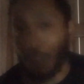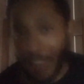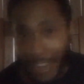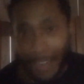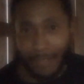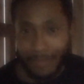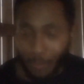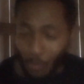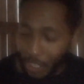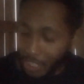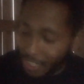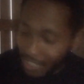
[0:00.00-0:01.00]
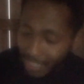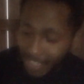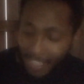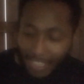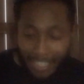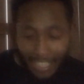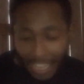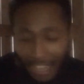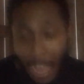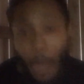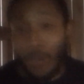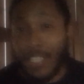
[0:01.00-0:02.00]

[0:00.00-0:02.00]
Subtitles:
game, which I would